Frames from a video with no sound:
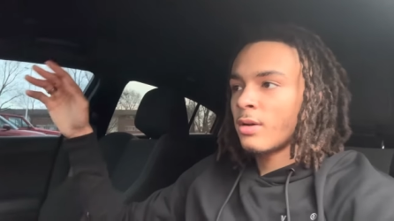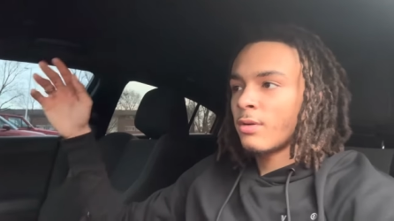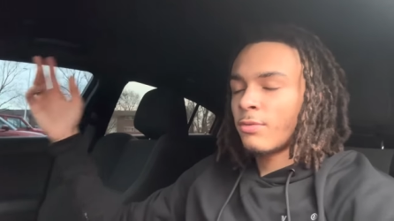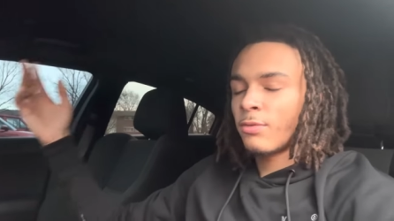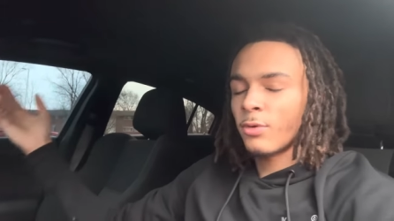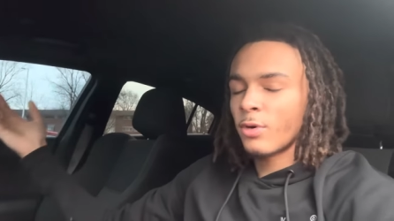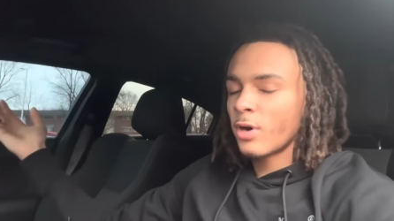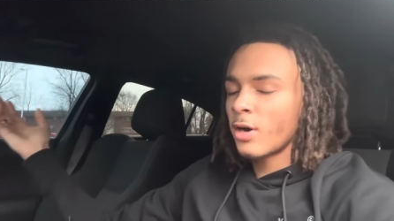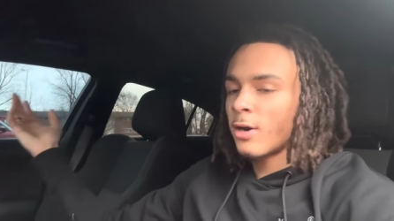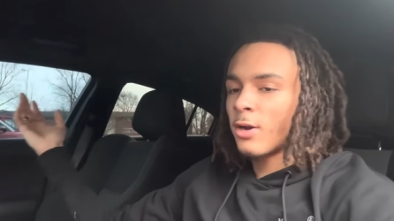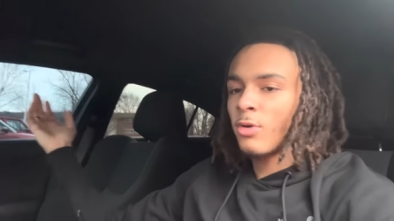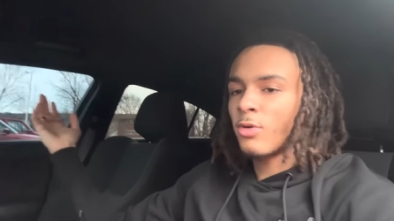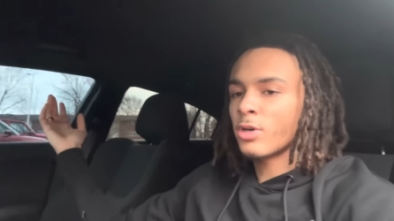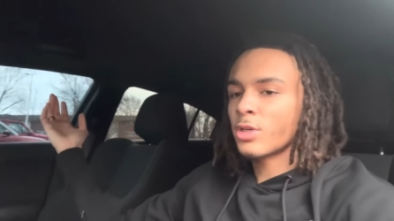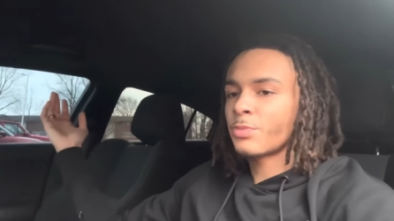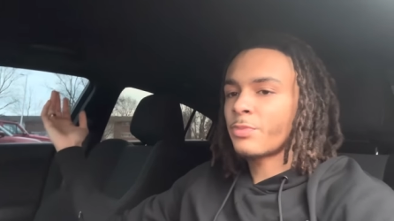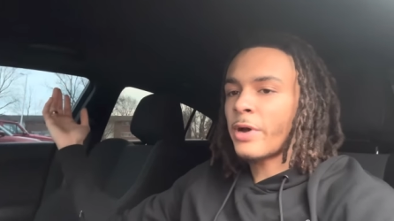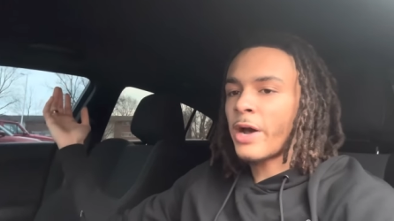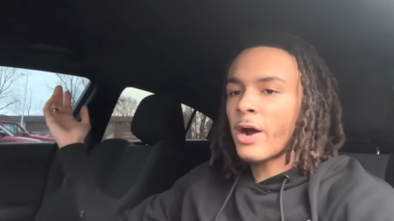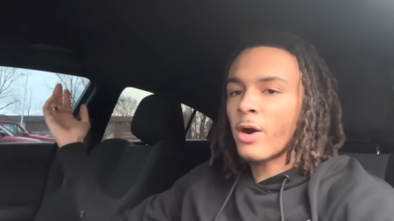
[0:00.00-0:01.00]
400
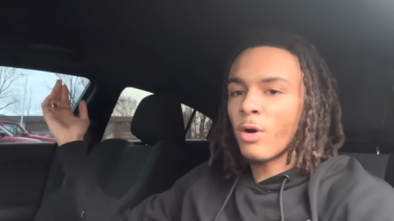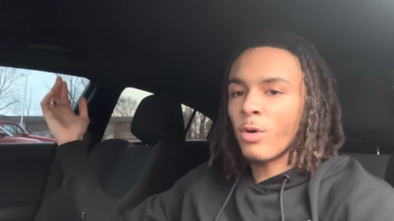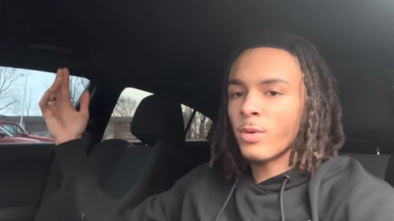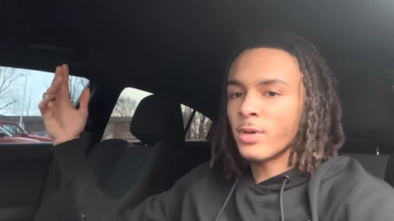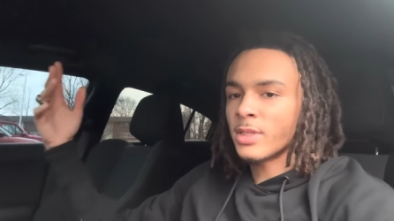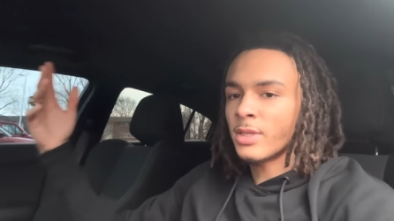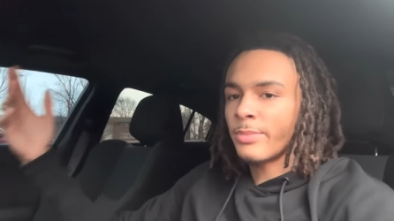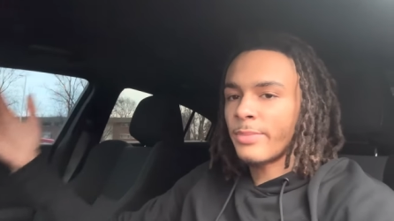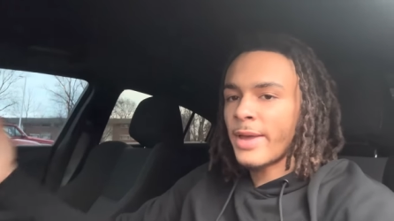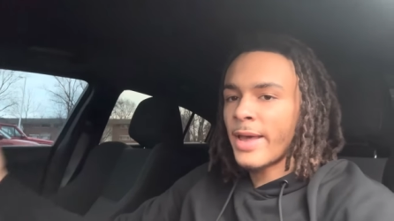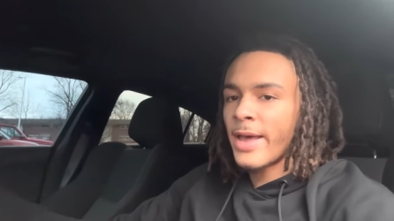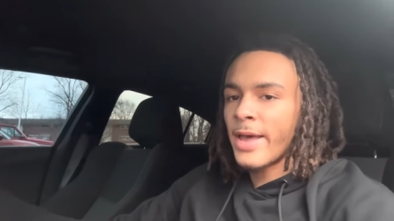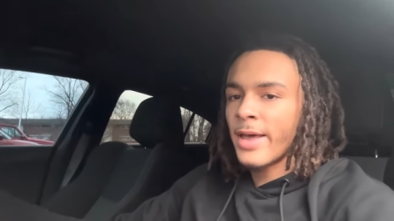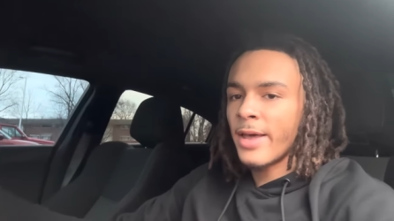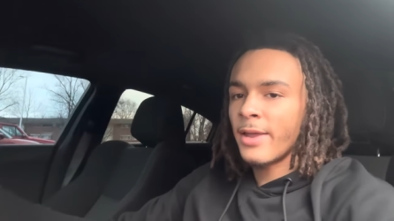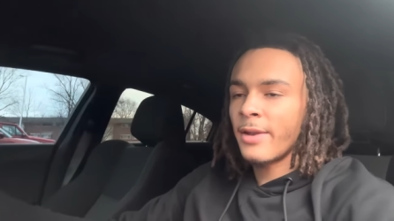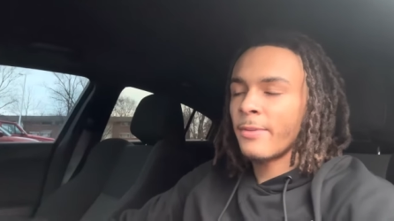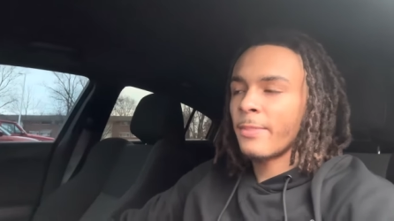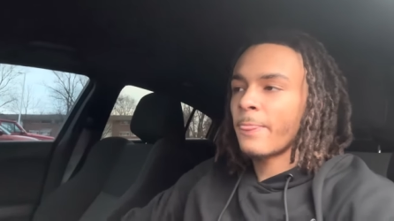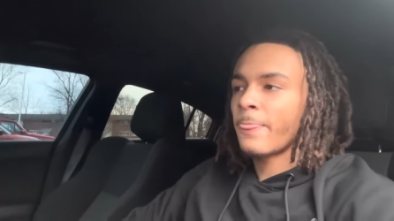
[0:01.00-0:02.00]
horsepower wasn't
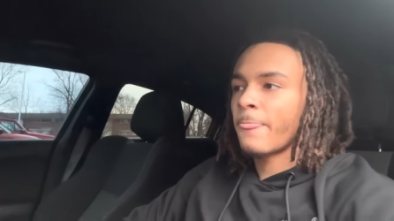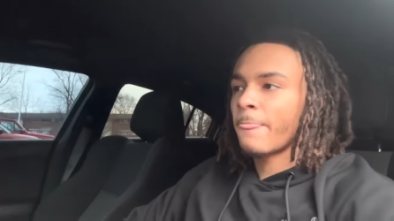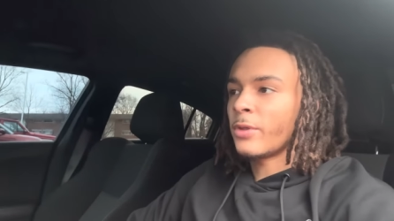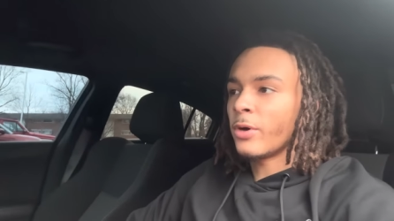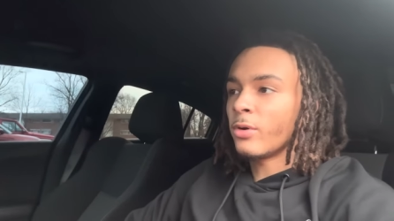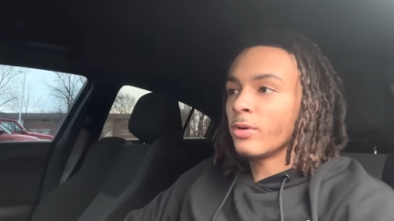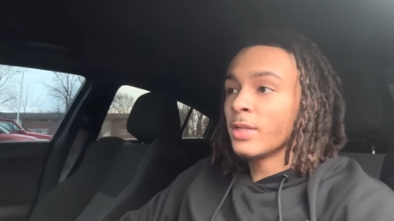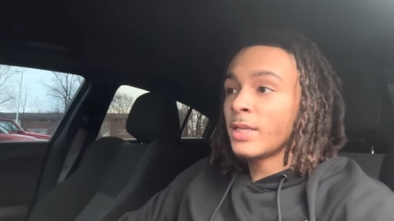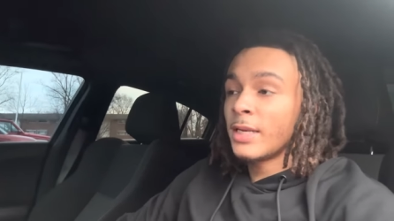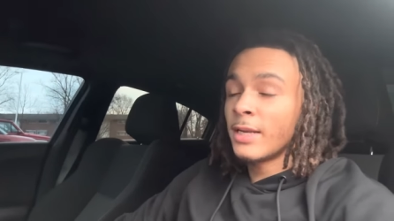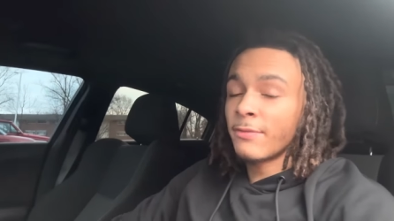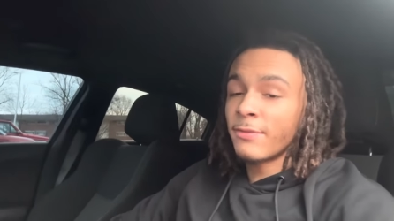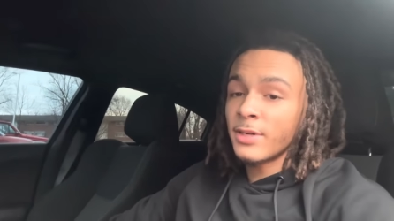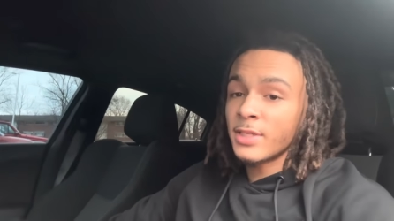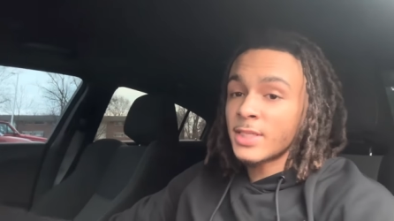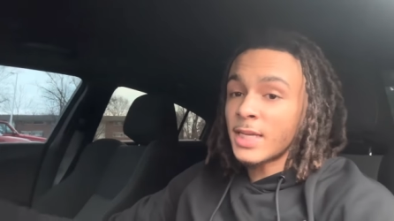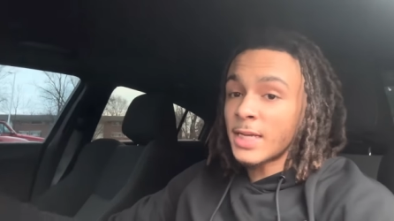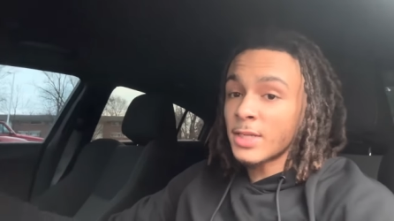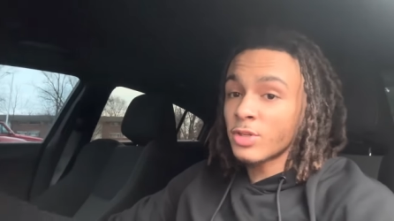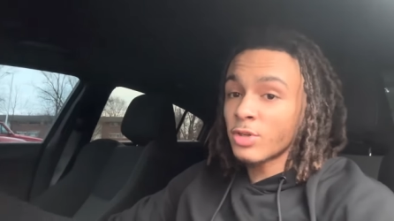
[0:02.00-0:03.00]
bad. The only
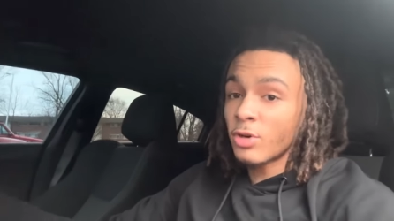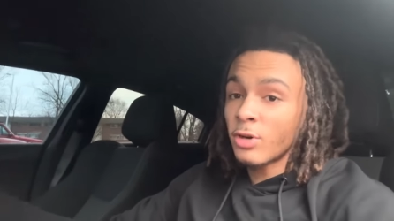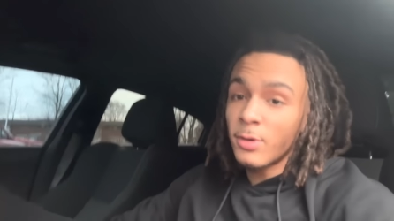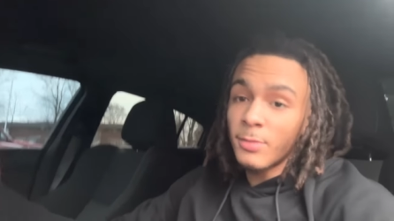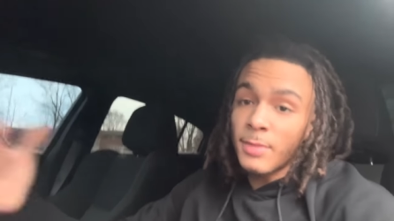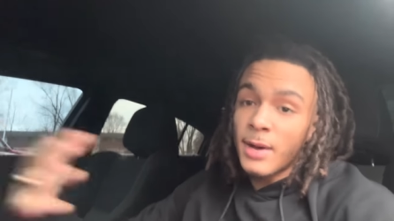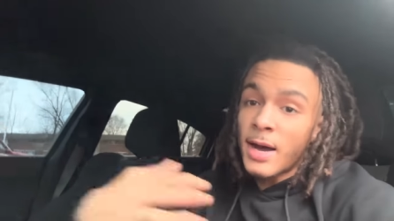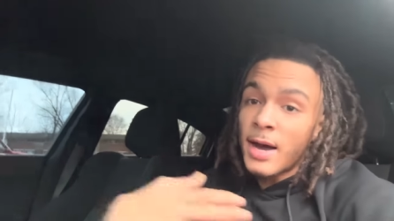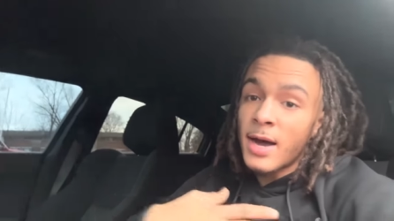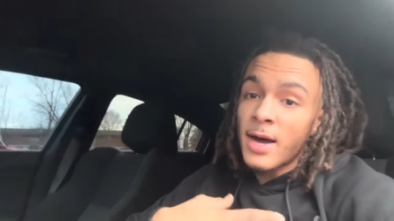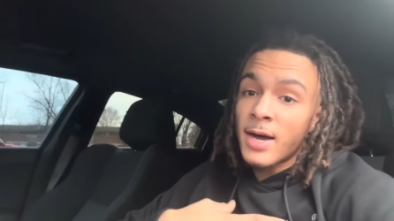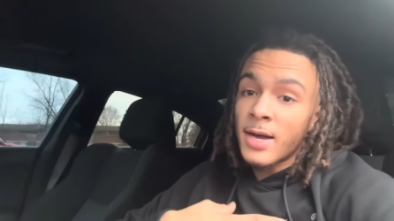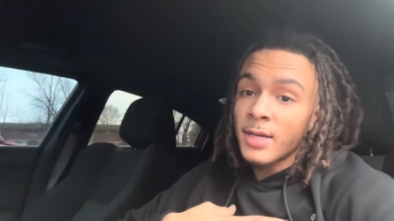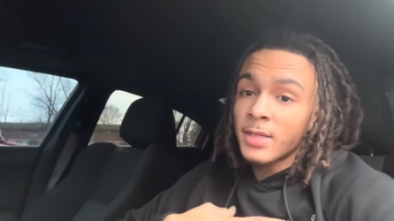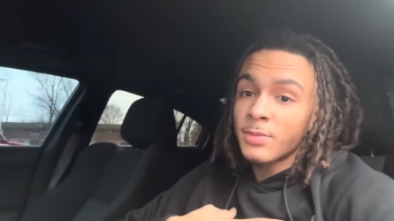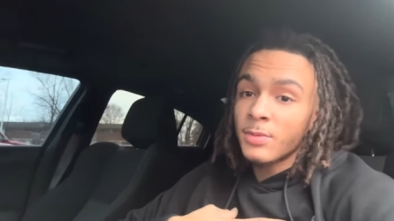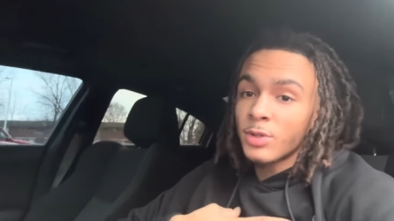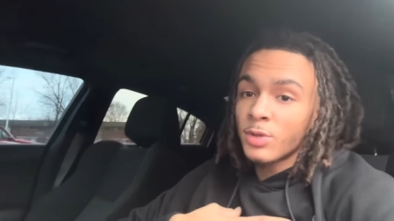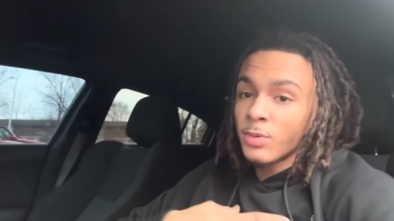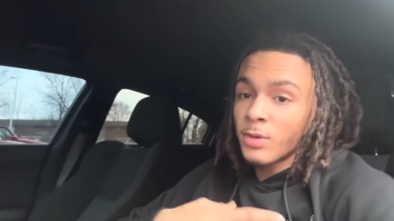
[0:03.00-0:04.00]
difference I saw in my eyes
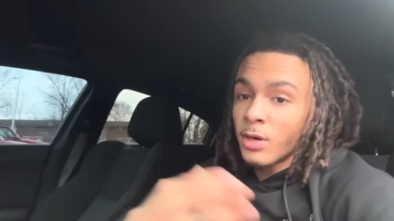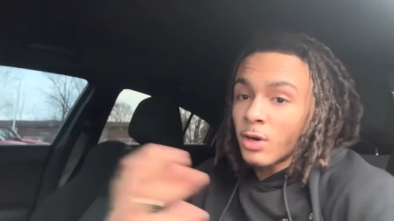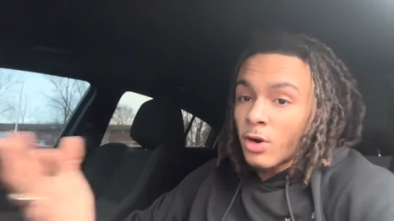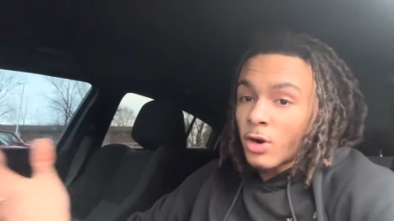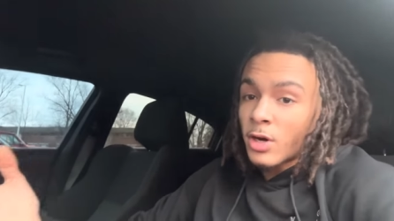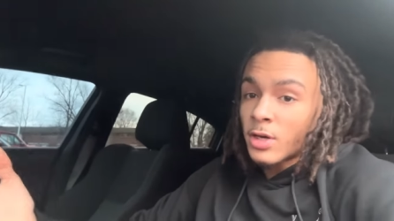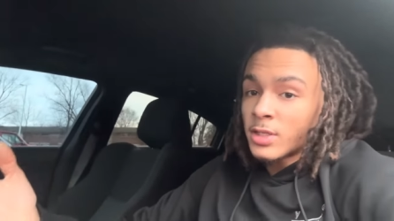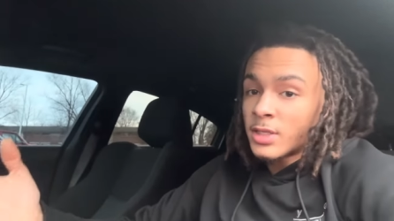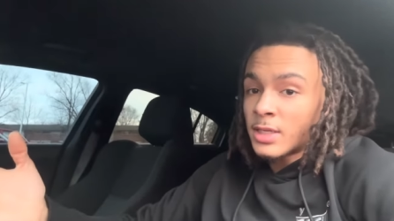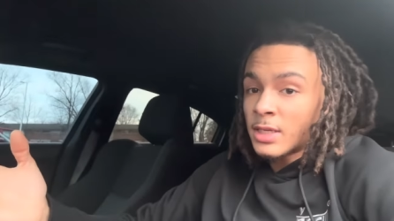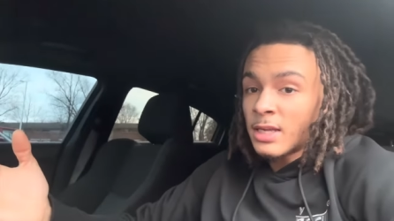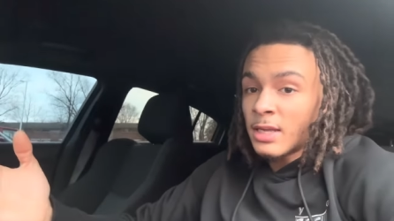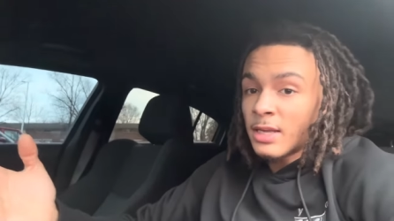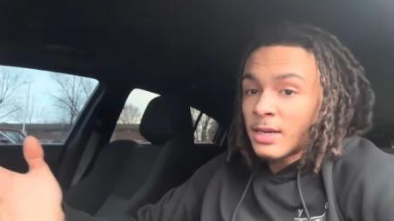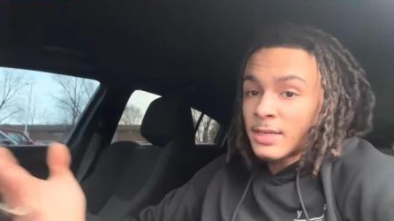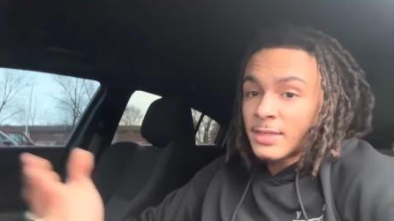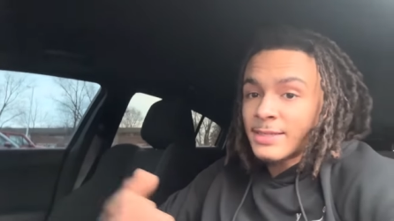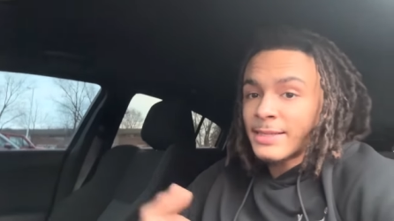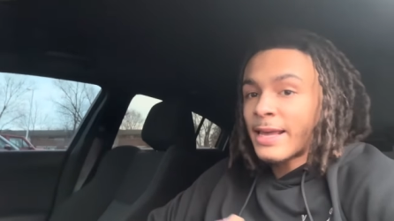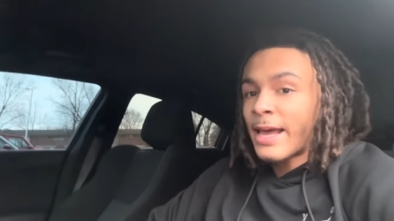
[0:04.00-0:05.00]
between an RT and
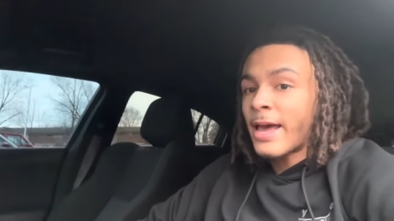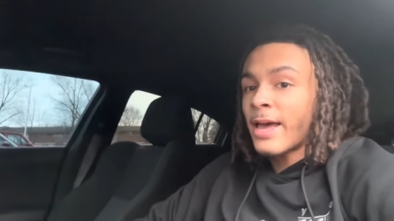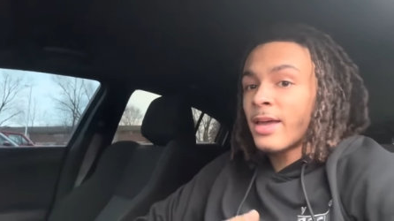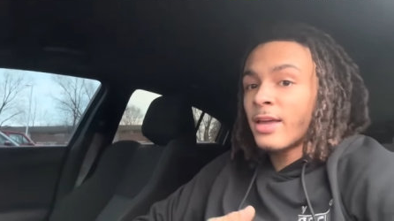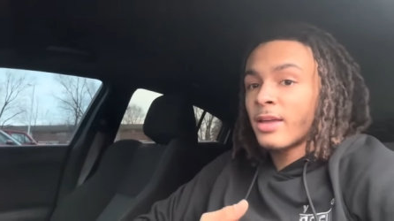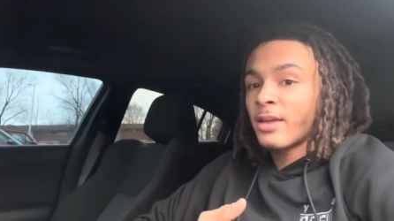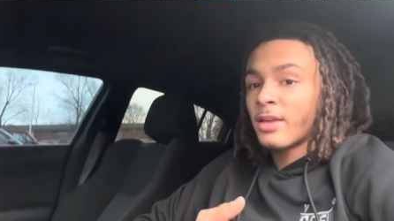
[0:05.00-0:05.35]
a scat